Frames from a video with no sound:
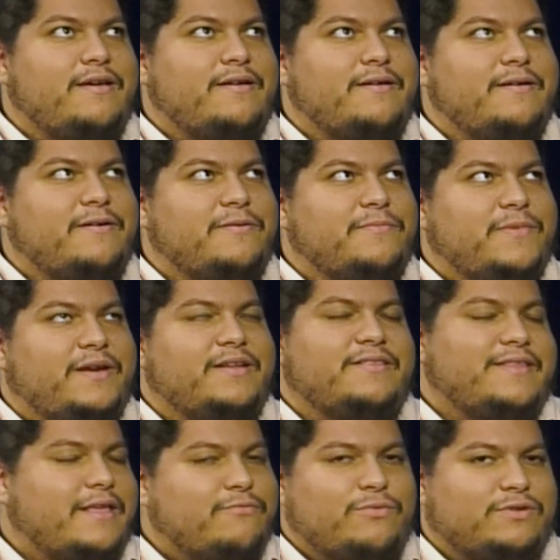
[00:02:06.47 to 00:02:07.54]
Um,
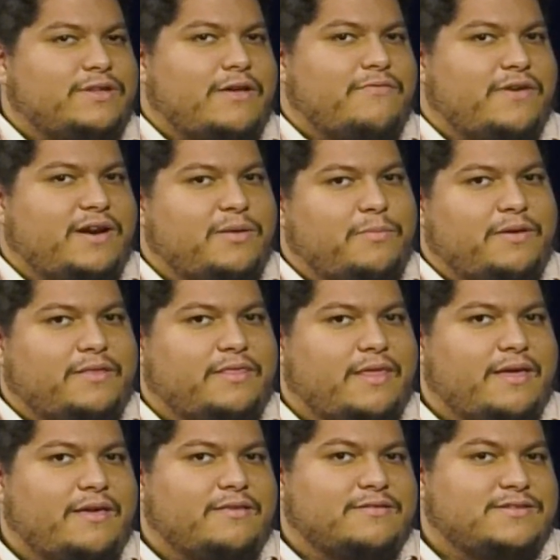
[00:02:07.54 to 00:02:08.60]
and it will definitely be
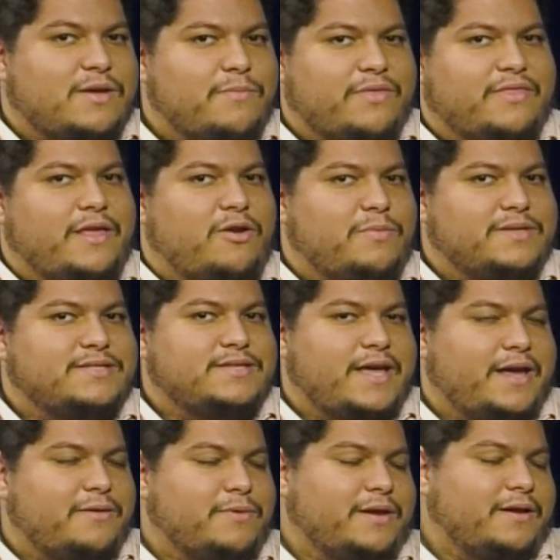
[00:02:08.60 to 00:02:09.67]
think, something that'll be
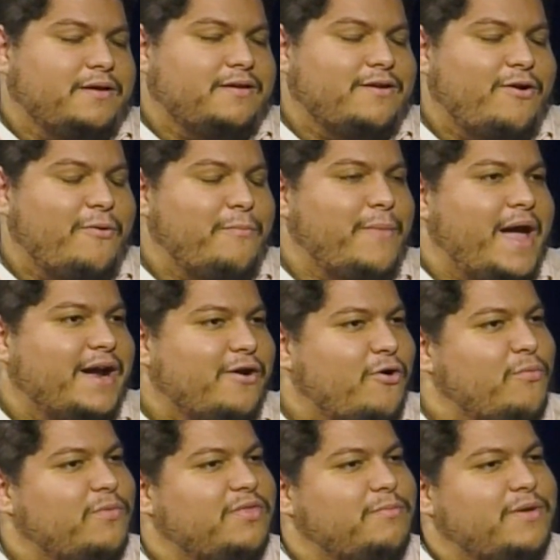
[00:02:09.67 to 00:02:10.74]
taking back
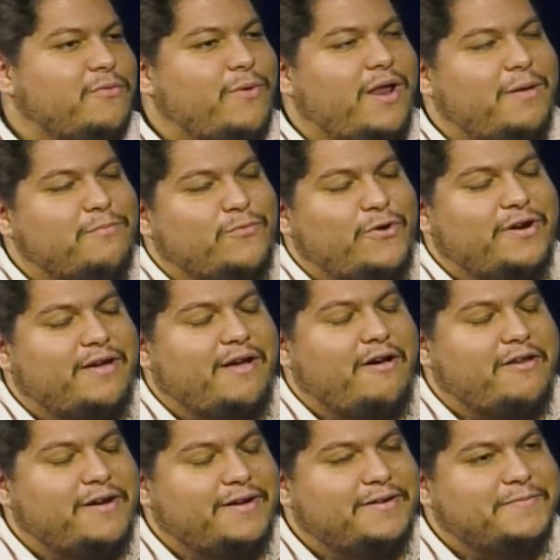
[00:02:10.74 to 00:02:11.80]
home with me while I'm working
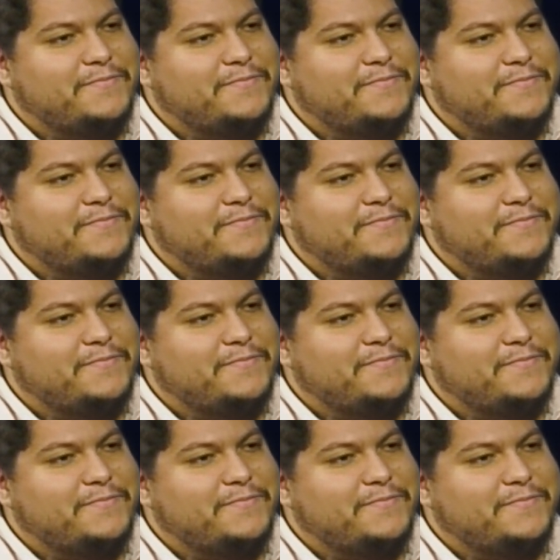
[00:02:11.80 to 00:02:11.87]
on it.